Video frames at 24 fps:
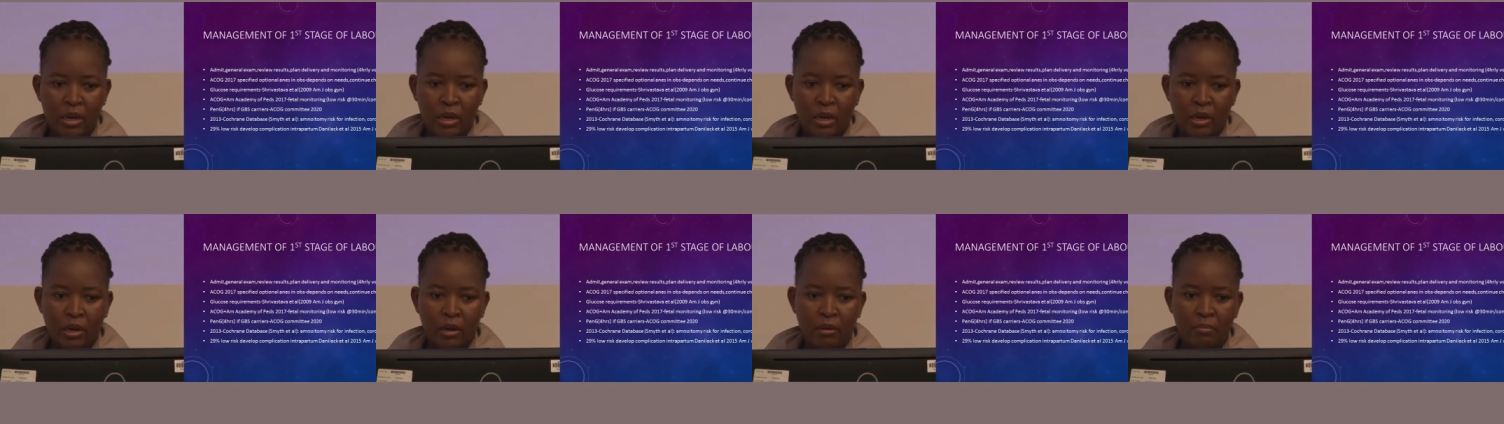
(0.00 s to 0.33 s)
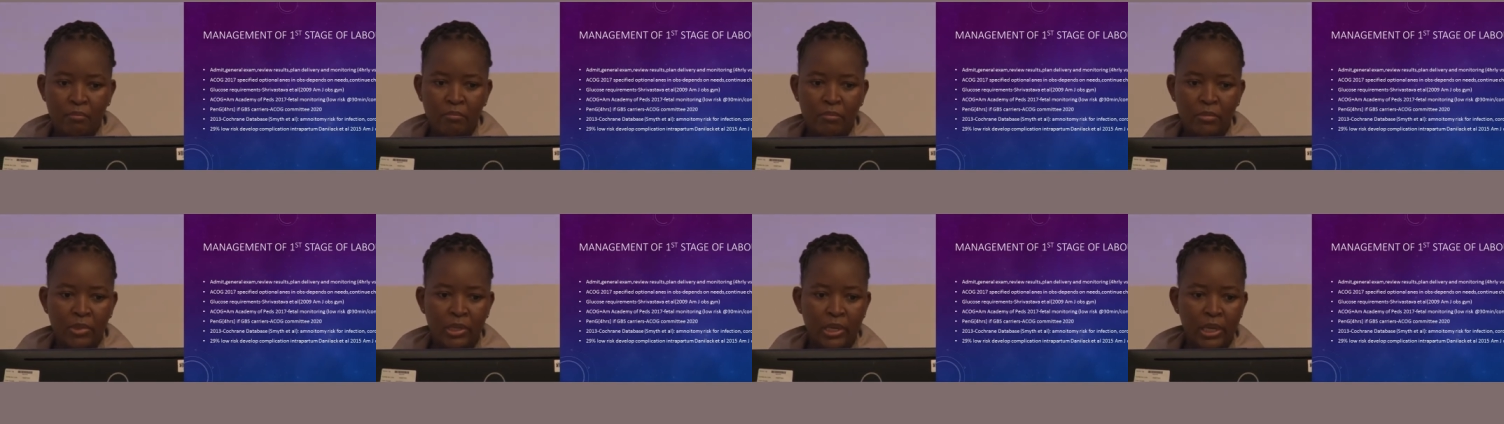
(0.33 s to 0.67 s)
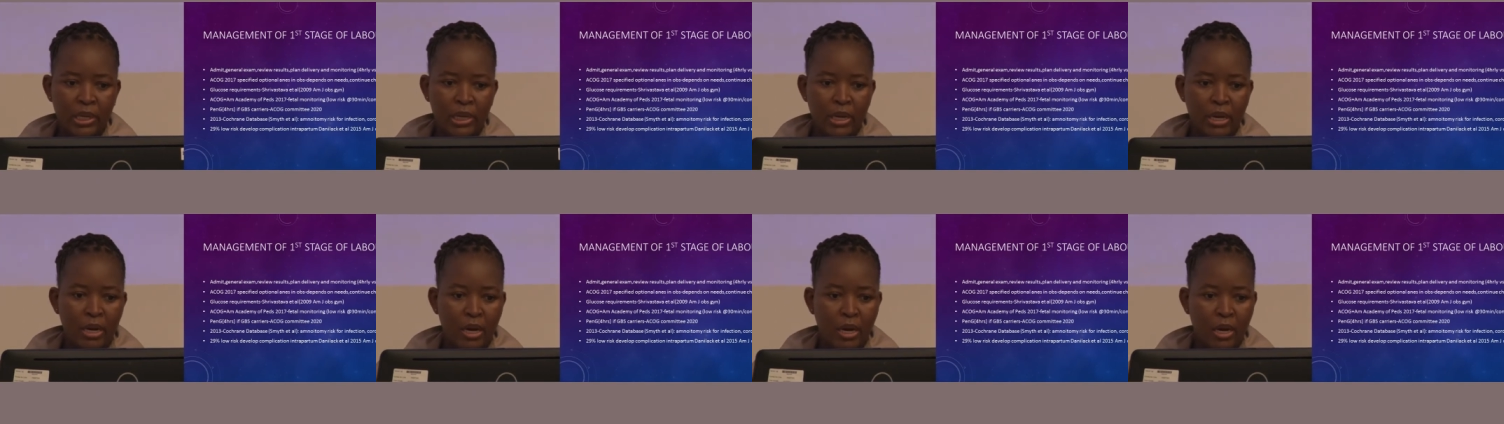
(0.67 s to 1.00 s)
Um,
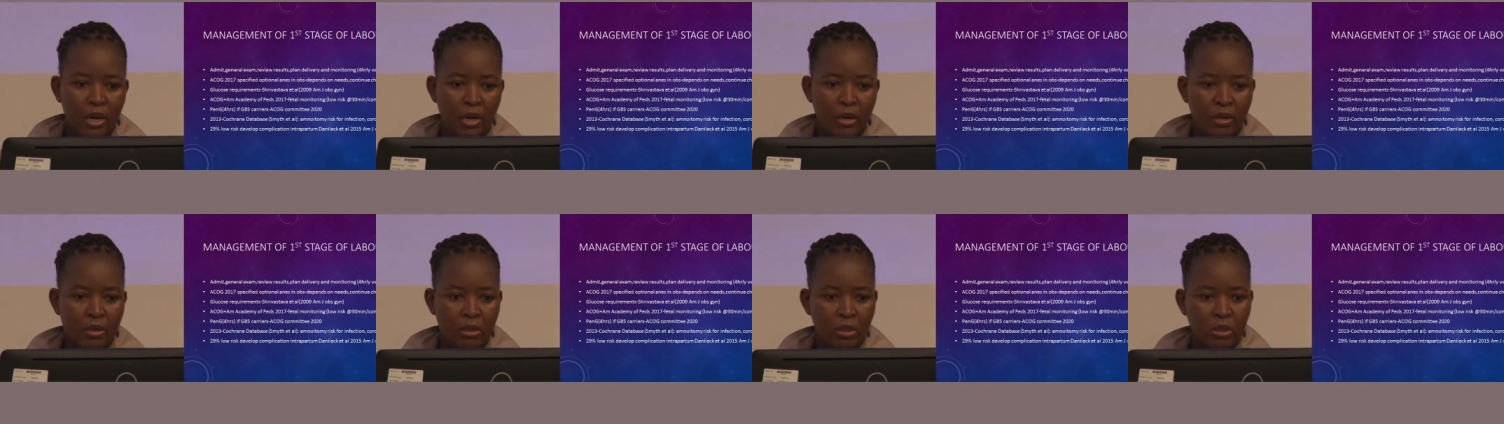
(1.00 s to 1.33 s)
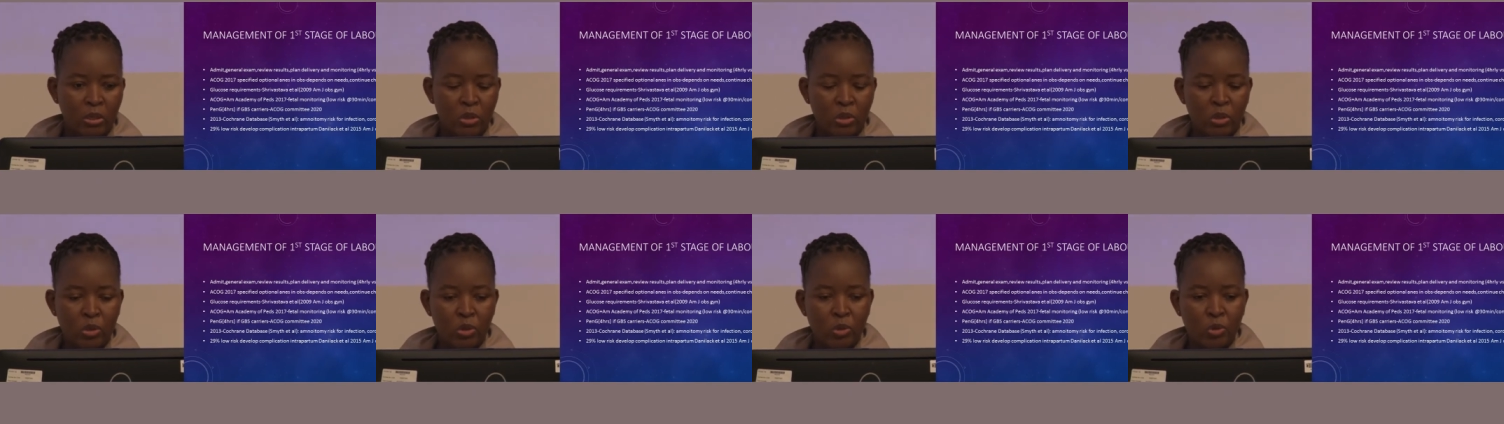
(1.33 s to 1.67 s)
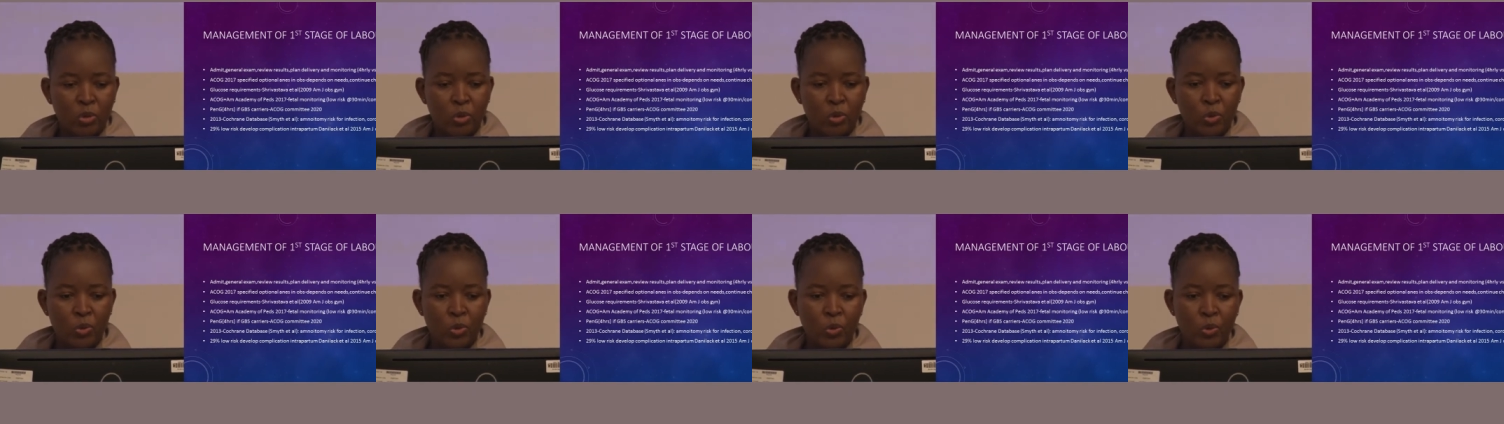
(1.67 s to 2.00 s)
in uh,
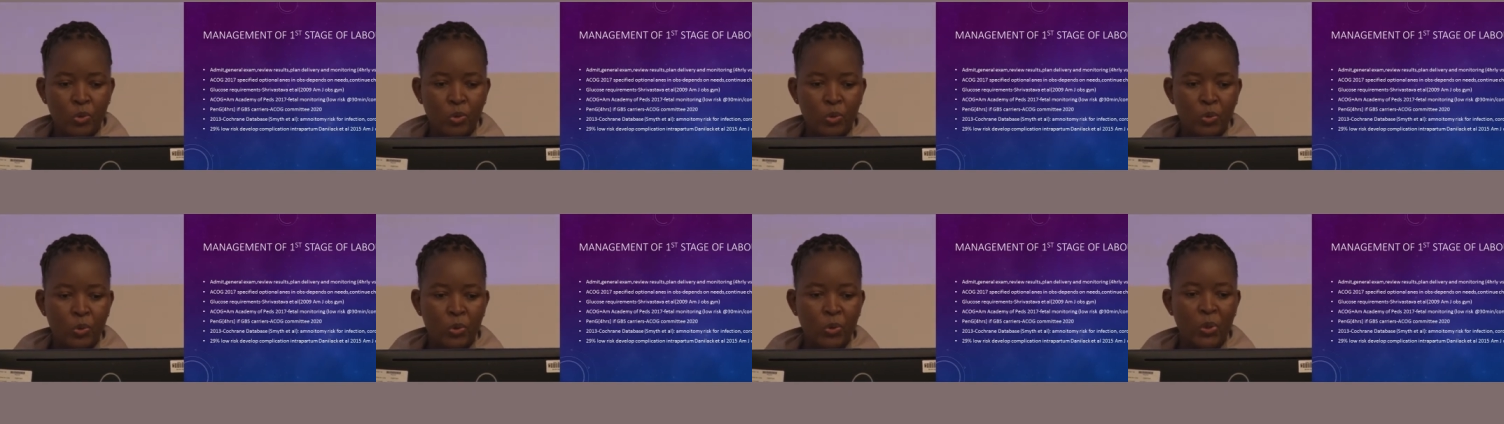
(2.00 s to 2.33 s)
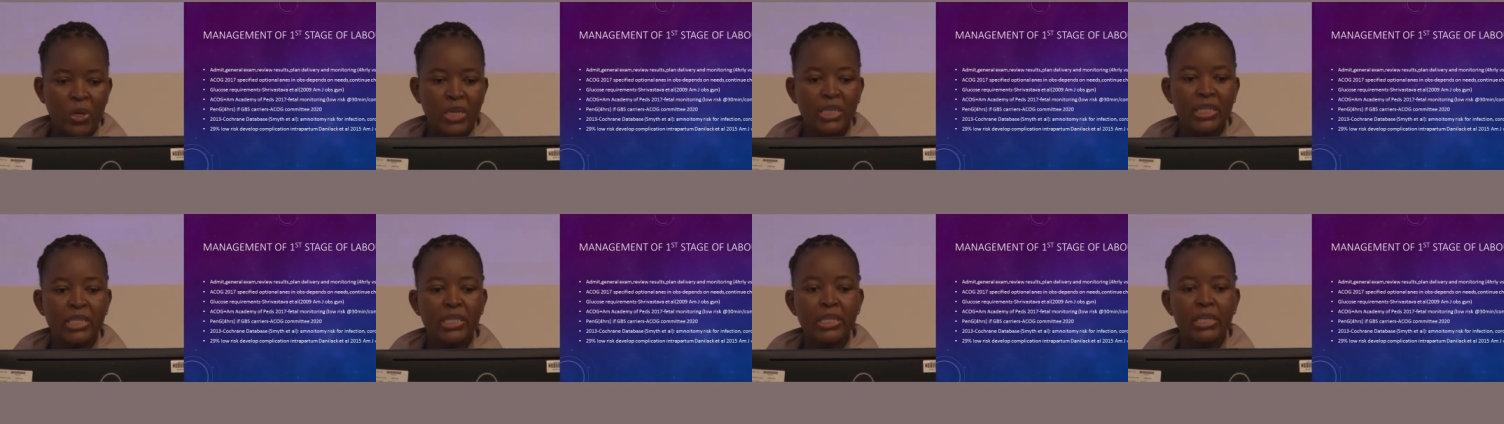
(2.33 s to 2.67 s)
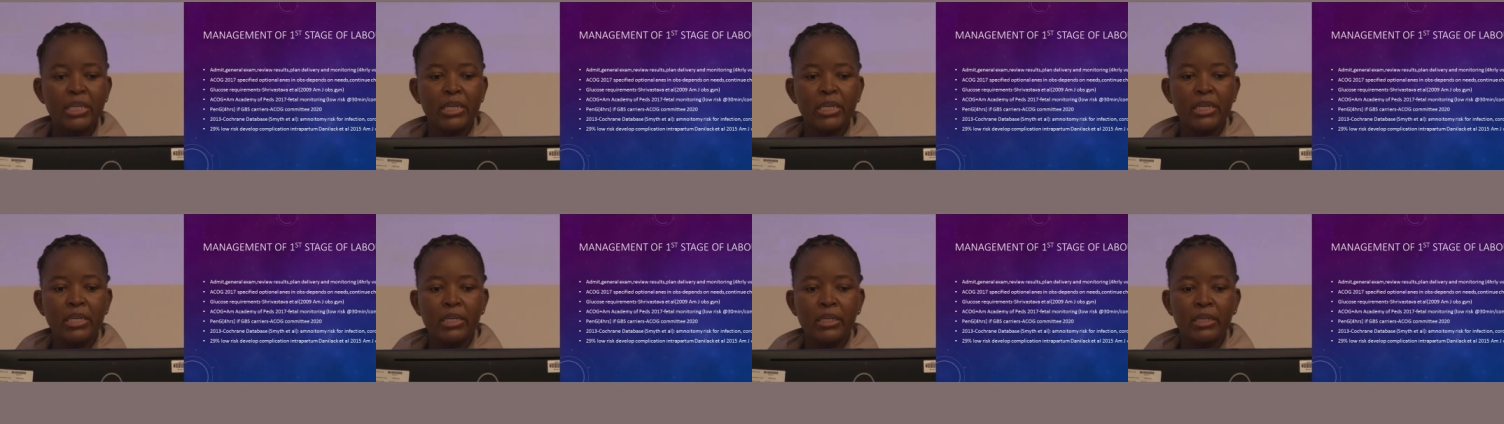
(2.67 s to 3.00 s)

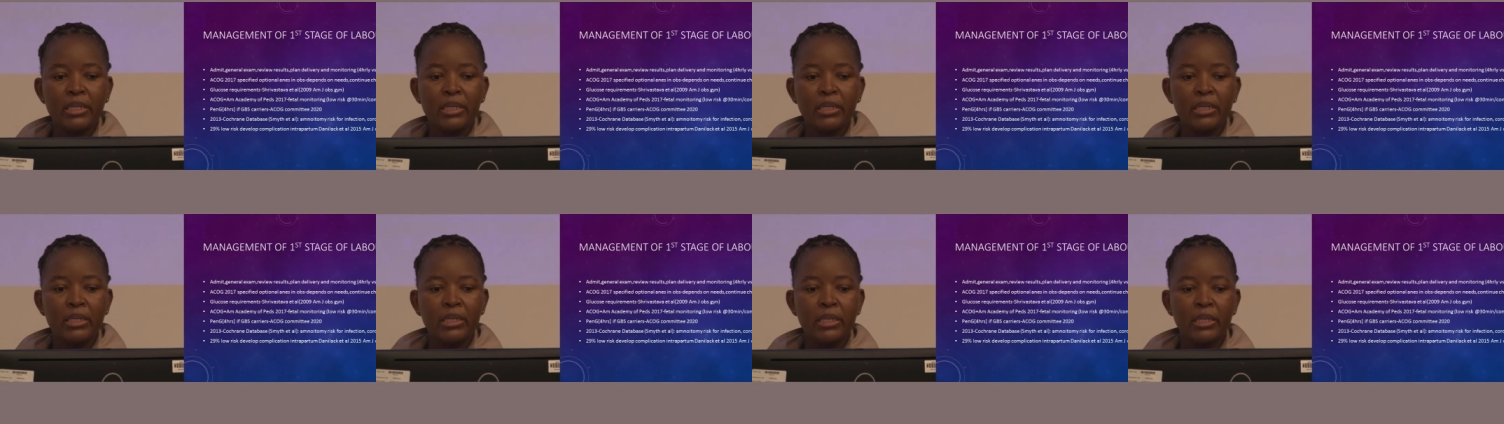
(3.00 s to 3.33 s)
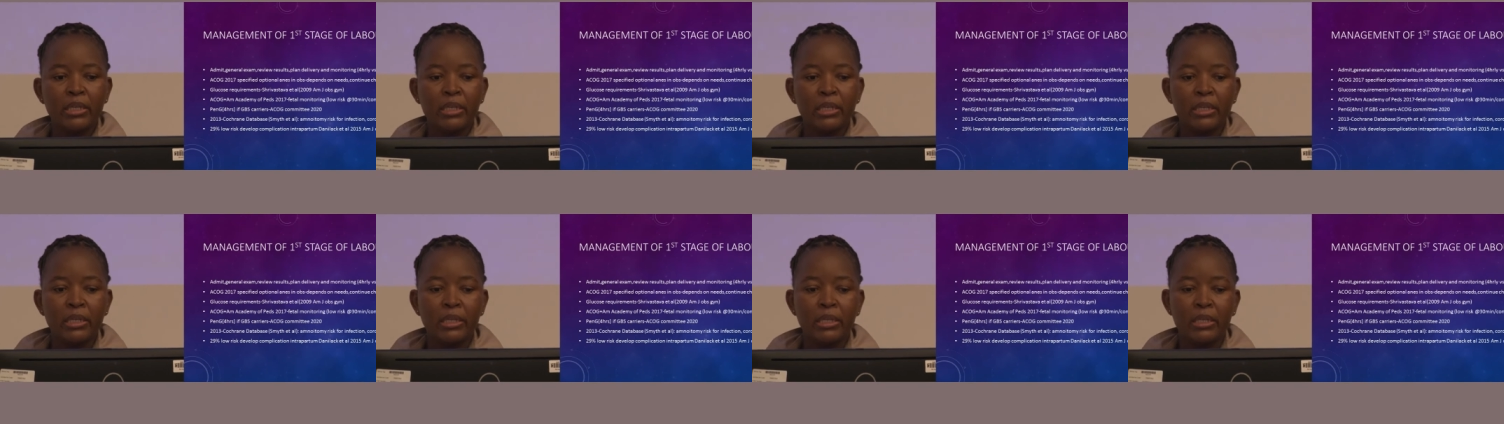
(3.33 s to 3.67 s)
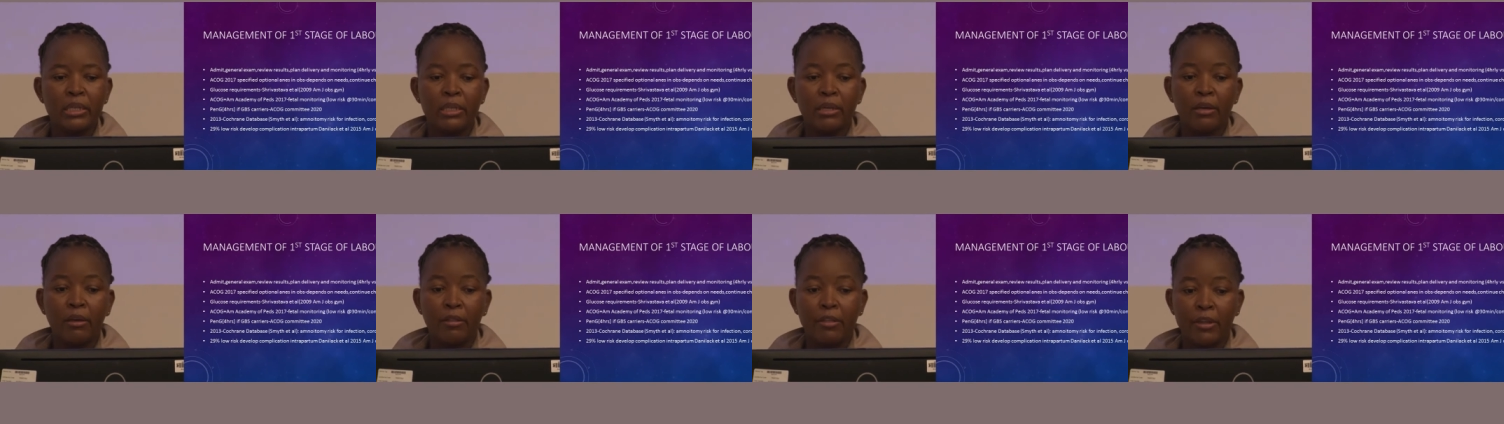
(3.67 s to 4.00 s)

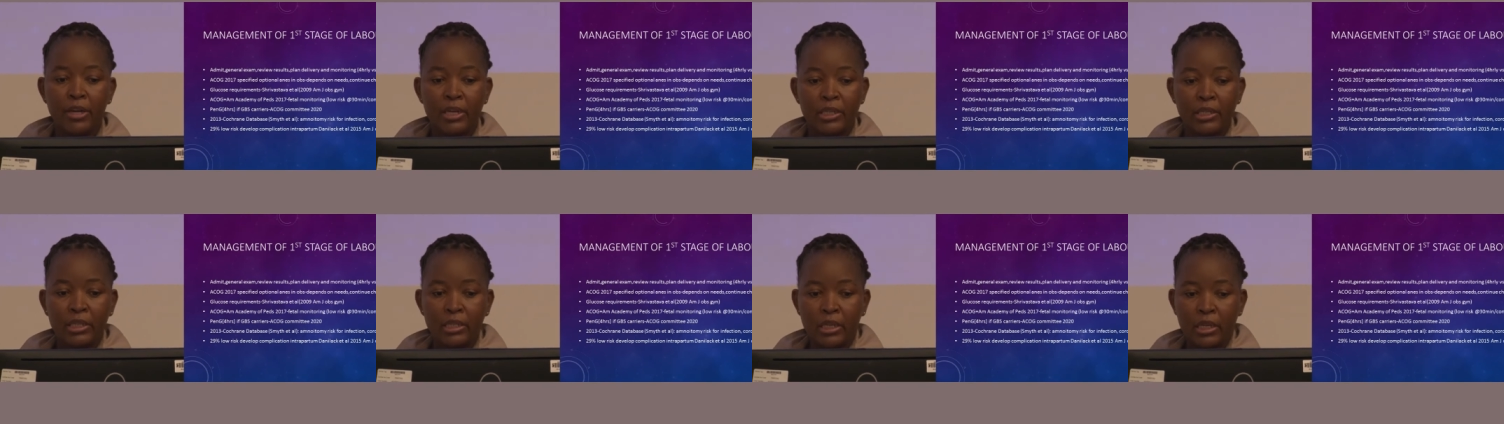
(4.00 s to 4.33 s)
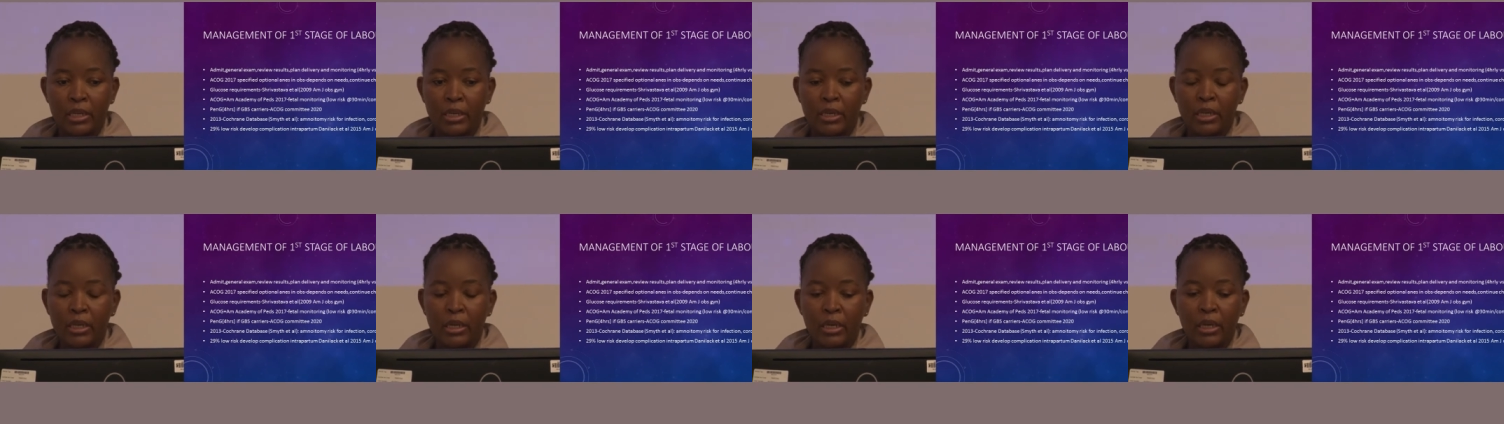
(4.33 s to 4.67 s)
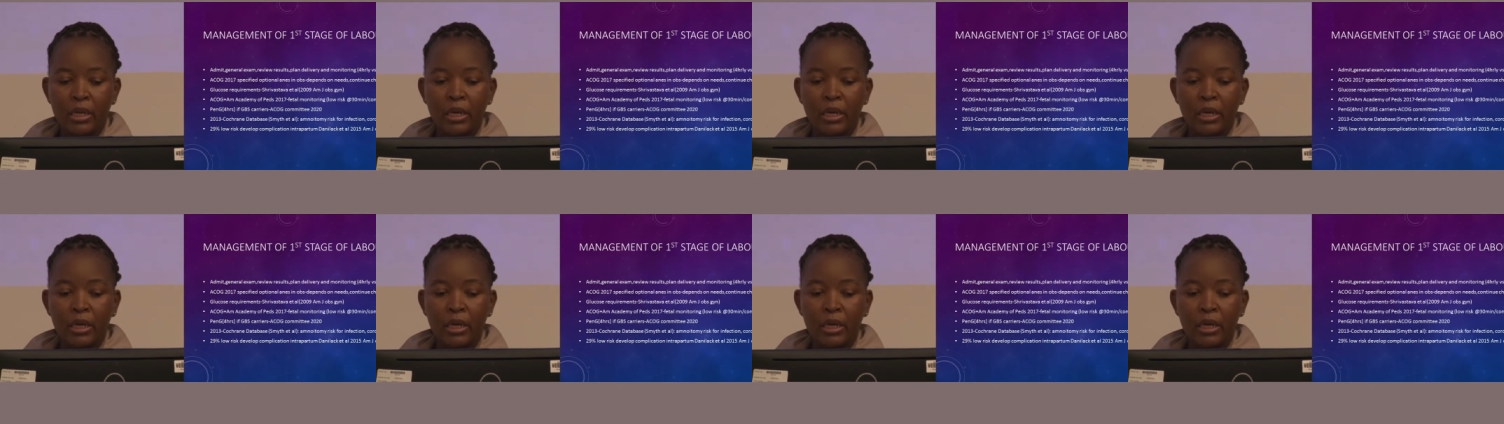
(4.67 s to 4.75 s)
2013,